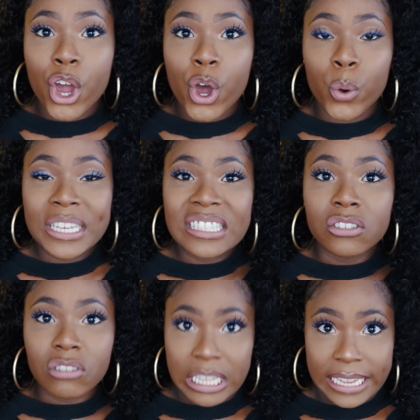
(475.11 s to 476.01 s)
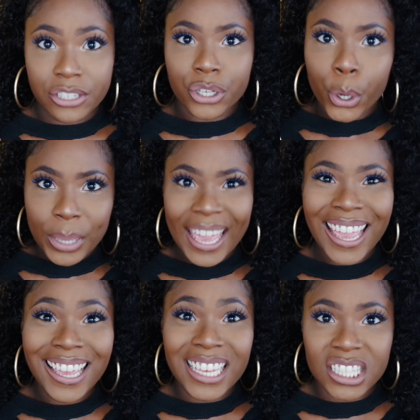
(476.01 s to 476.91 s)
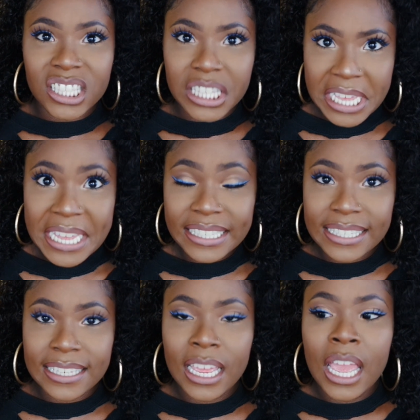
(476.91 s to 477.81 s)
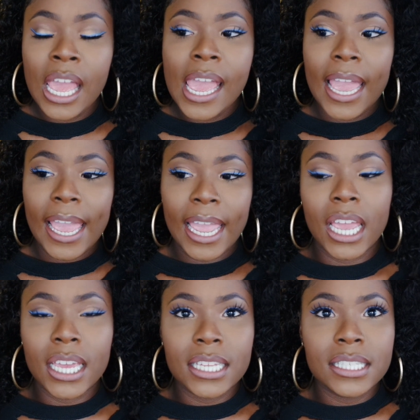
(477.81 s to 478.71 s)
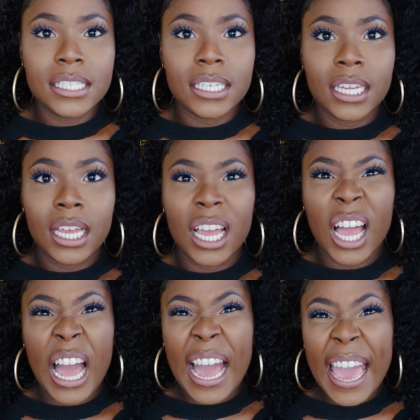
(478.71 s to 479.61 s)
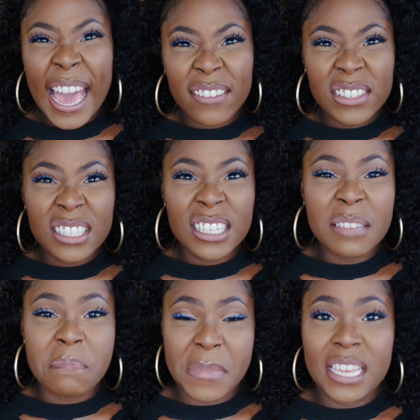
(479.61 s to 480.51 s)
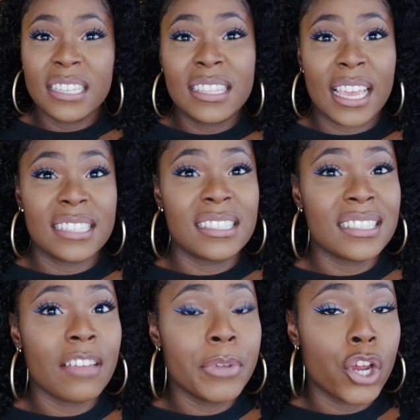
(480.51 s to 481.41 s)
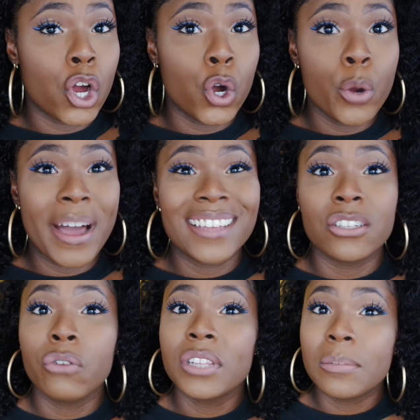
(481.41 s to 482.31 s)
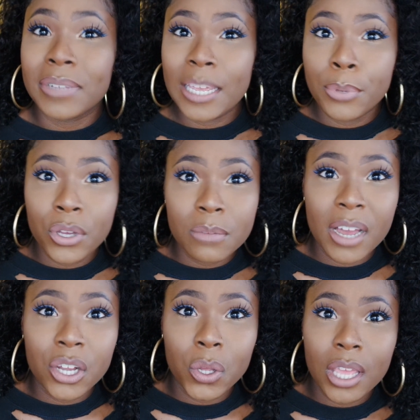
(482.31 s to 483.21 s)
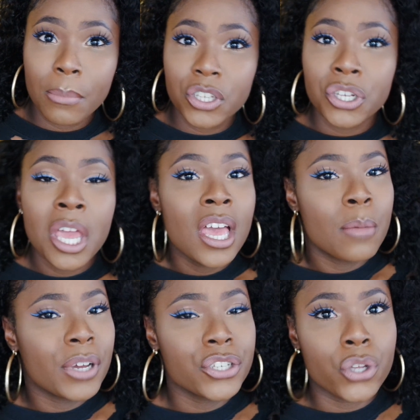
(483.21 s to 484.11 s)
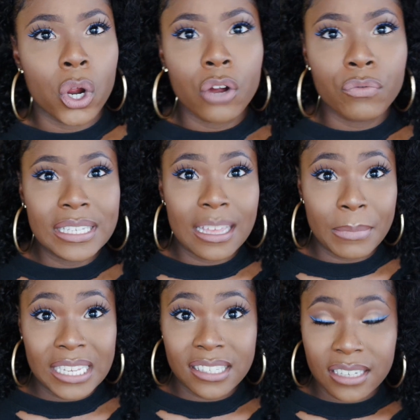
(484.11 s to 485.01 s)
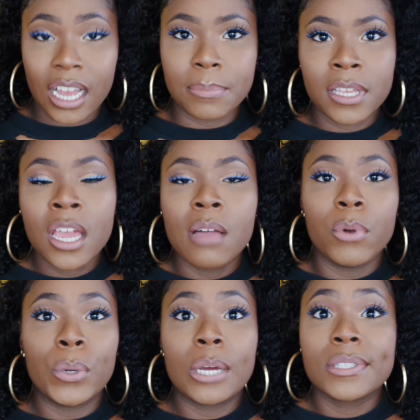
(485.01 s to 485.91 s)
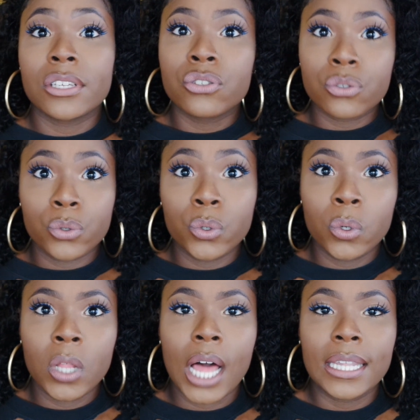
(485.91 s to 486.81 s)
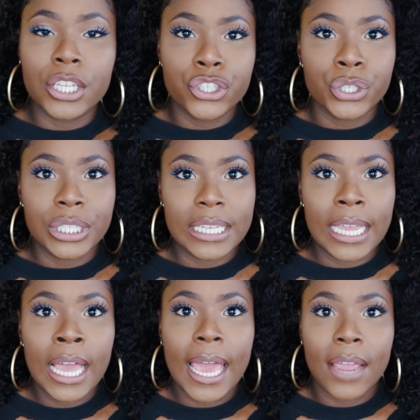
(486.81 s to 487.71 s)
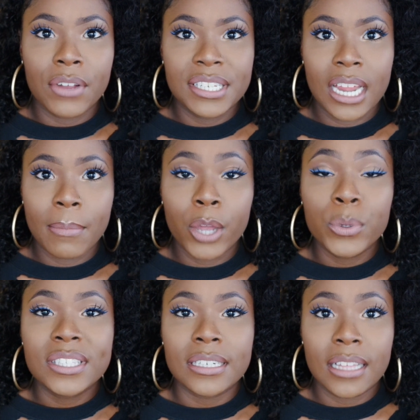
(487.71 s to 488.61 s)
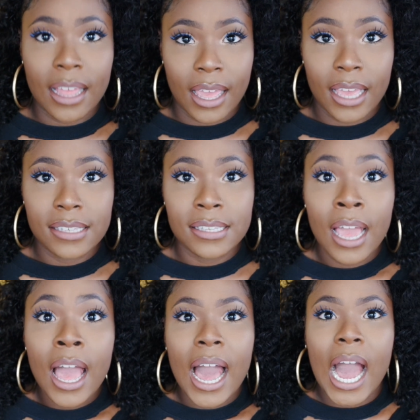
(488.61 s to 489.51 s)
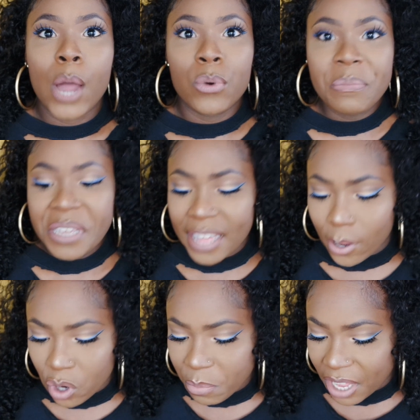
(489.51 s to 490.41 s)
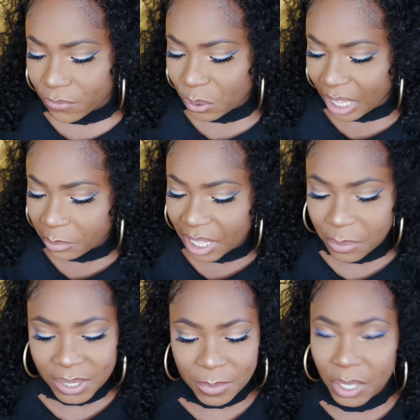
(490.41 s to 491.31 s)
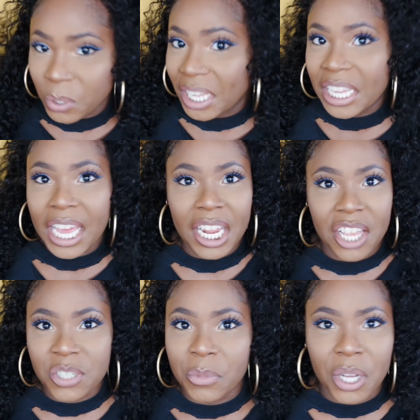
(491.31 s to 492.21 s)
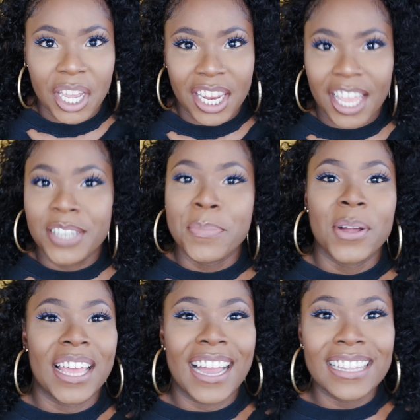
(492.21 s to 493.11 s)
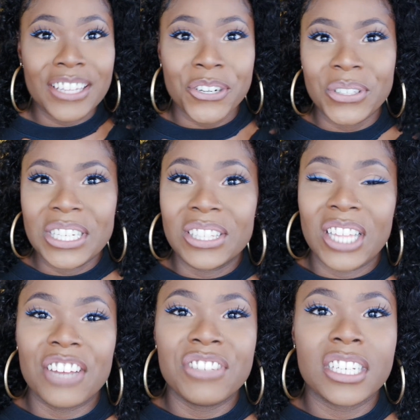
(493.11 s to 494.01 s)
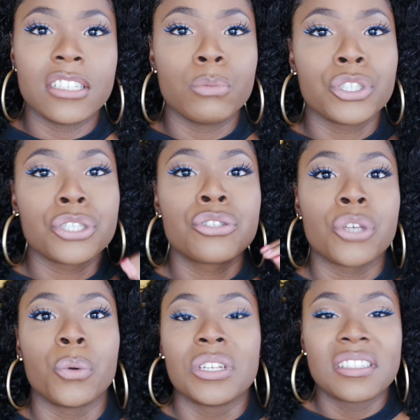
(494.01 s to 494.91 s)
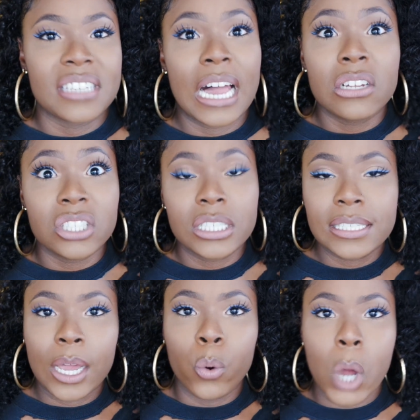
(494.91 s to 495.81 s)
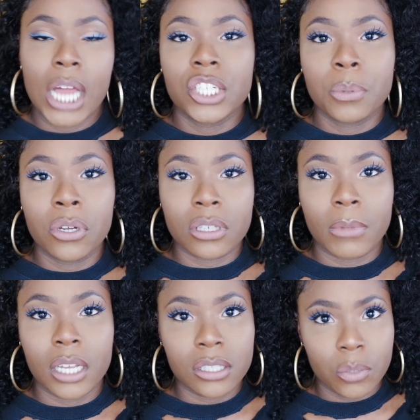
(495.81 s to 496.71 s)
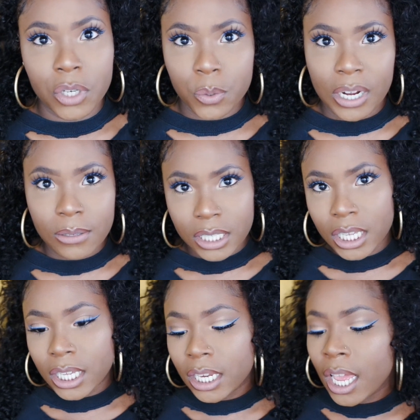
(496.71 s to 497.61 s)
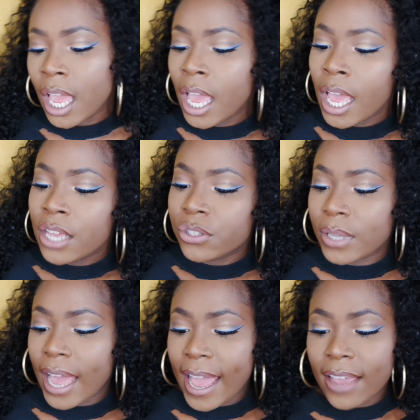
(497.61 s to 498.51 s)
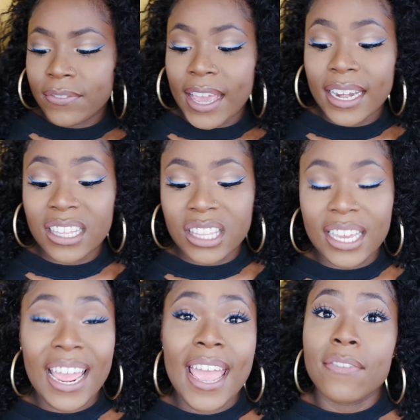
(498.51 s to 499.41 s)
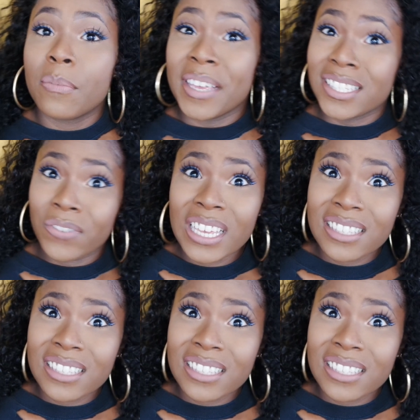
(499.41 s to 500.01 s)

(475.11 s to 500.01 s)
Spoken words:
Go is lit, okay? It's lit, and I have to admit that since I've been home, I don't really play Pokemon Go that much because there really that many stops. But when I was at school, literally every time I went to class, I would be like on my phone, like playing Pokemon Go, like gotta catch them all, gotta catch them all. Like I literally loved it, and it was just so nostalgic because I watched Pokemon so much when I was a kid. So yeah, I have that, and then I have the Best